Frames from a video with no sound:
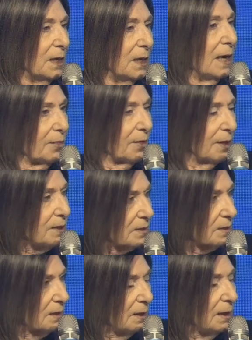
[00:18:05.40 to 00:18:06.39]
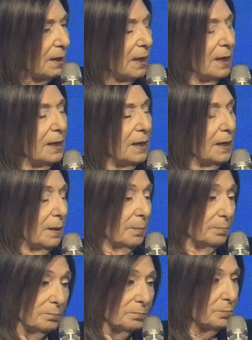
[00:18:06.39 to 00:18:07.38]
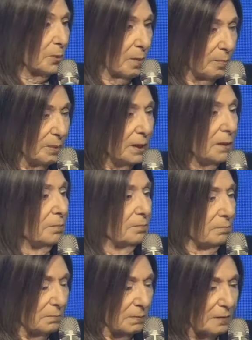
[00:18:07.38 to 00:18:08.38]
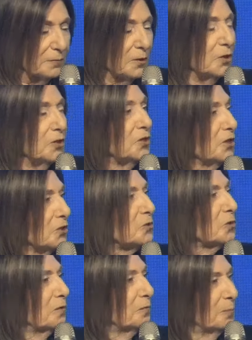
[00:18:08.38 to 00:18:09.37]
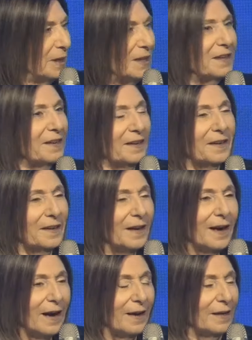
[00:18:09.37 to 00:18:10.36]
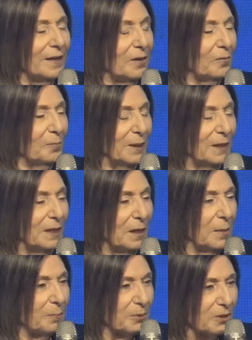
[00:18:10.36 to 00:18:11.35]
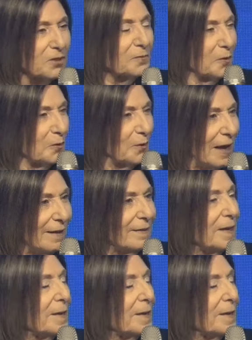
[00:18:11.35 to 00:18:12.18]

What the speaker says: thinks, probably after years of being preached for that